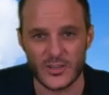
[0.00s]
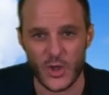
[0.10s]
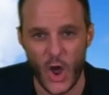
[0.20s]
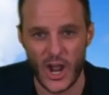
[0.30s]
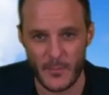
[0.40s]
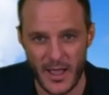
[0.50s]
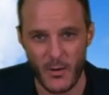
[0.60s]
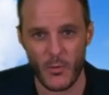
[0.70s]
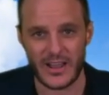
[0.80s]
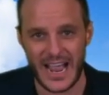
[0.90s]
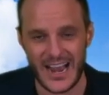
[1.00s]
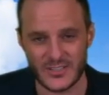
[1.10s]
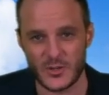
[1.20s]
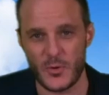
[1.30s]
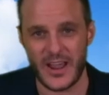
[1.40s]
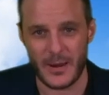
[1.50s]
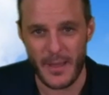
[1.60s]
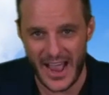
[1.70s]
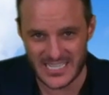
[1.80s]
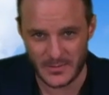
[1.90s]
talk about what guys are doing on a
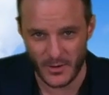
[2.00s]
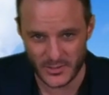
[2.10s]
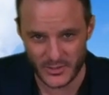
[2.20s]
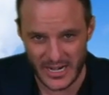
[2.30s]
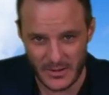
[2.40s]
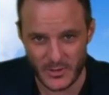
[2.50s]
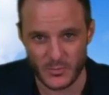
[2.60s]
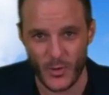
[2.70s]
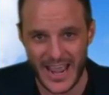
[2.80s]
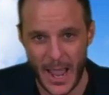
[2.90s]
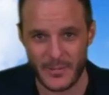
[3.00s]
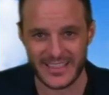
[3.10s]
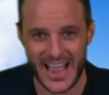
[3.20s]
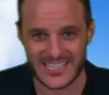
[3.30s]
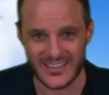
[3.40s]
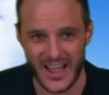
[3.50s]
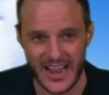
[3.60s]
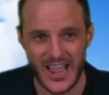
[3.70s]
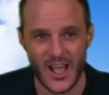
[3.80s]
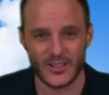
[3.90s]
basketball screen, which what happened last night.